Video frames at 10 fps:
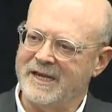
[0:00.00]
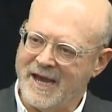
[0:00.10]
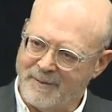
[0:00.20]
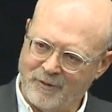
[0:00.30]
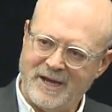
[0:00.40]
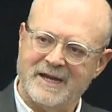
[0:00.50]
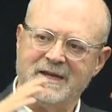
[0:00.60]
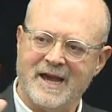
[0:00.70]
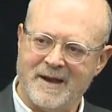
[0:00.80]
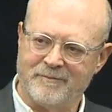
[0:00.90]
Gap, we
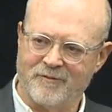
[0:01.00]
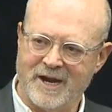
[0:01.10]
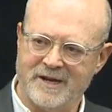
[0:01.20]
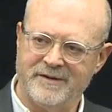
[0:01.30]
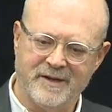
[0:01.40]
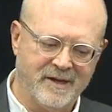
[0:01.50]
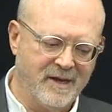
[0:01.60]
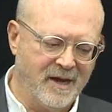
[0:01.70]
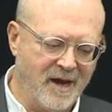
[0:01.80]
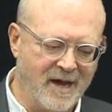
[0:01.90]
had Gap brand,
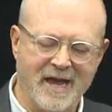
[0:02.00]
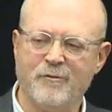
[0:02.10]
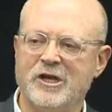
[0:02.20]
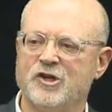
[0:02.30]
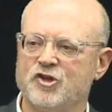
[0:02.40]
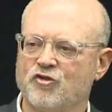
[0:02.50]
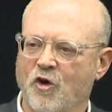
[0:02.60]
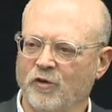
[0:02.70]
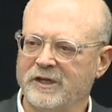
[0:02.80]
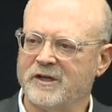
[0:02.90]
uh, and we
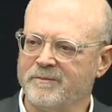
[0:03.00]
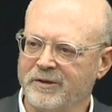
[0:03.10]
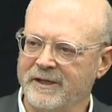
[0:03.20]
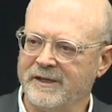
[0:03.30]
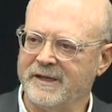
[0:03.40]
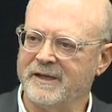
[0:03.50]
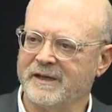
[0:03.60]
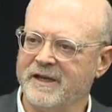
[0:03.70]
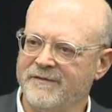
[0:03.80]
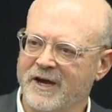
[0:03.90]
controlled it completely.
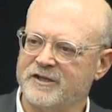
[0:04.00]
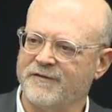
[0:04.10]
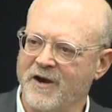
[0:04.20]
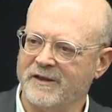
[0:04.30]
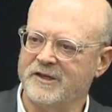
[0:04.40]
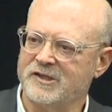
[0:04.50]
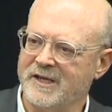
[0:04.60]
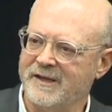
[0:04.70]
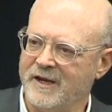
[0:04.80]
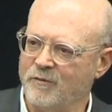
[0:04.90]
Levi's finally
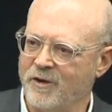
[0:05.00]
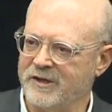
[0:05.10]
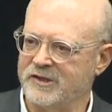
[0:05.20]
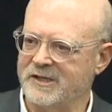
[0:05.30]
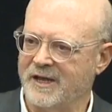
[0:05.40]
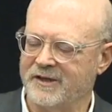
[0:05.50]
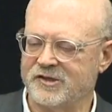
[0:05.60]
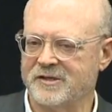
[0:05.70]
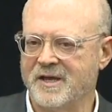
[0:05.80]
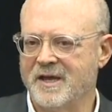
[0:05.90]
said they didn't want to sell
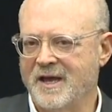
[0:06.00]
us.